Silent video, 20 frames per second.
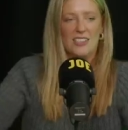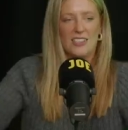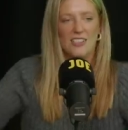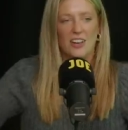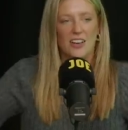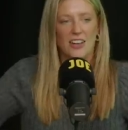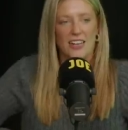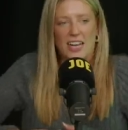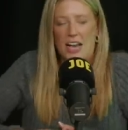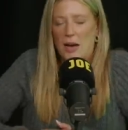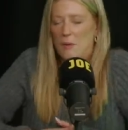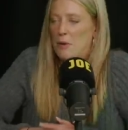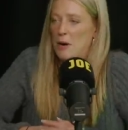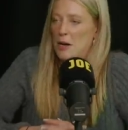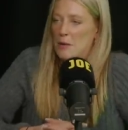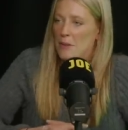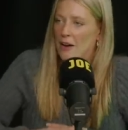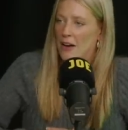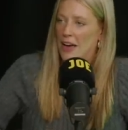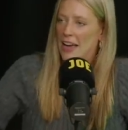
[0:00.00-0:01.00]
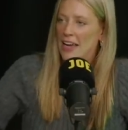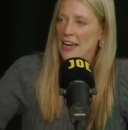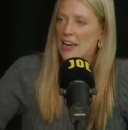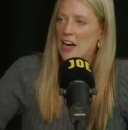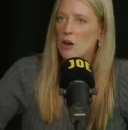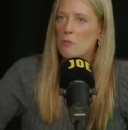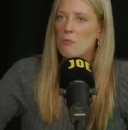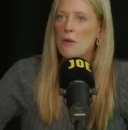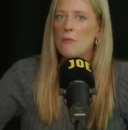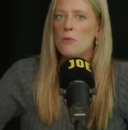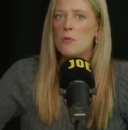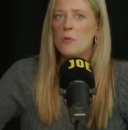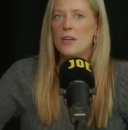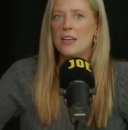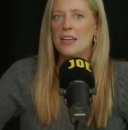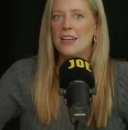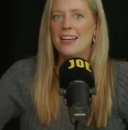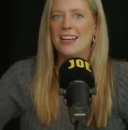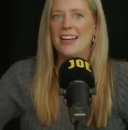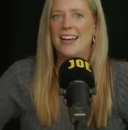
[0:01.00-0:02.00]
starting out probably about 8. I remember
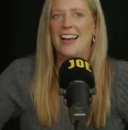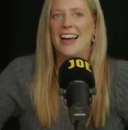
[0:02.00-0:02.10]
we...